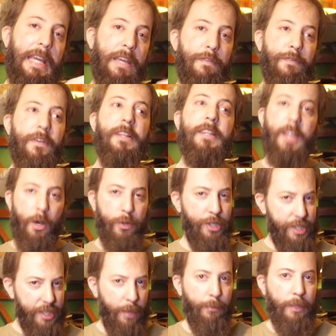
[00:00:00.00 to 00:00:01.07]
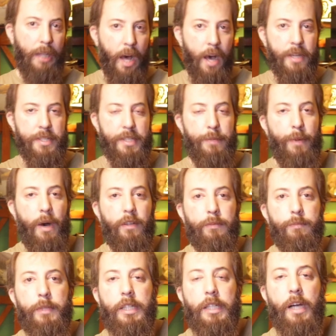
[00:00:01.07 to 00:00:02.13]
Even though some lies
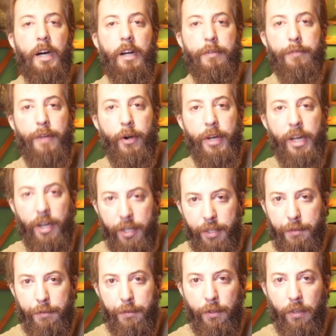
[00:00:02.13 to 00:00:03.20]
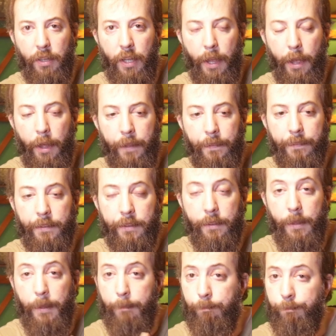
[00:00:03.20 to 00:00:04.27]
about me are very hurtful, and
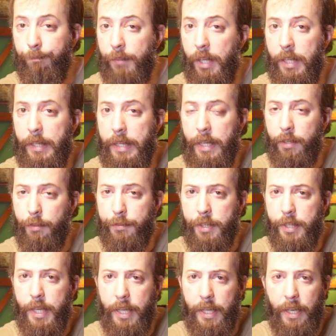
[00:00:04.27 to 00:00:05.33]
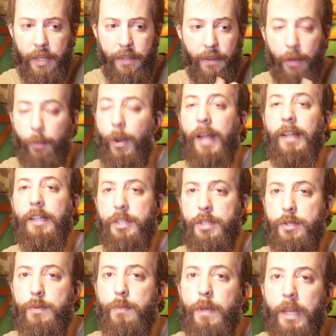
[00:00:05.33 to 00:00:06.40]
in the end of the day, at
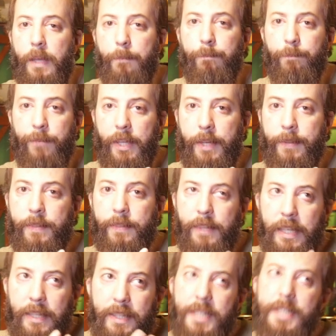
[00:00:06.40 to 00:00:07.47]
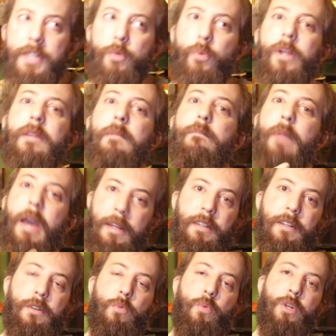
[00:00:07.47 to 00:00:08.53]
least to me, it doesn't really
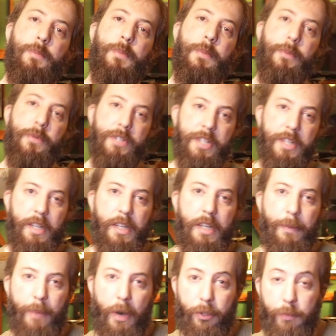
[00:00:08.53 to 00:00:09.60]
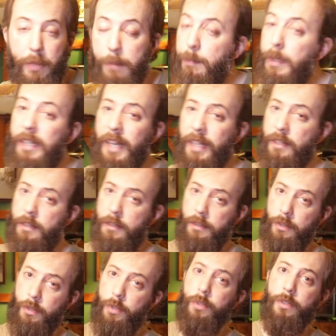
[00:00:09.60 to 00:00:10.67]
matter what people say about me, be that
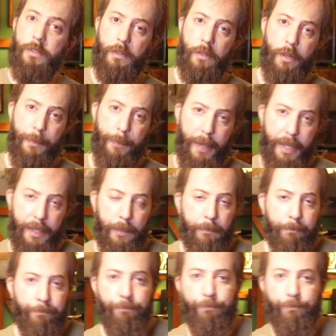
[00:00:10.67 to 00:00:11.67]
good or bad.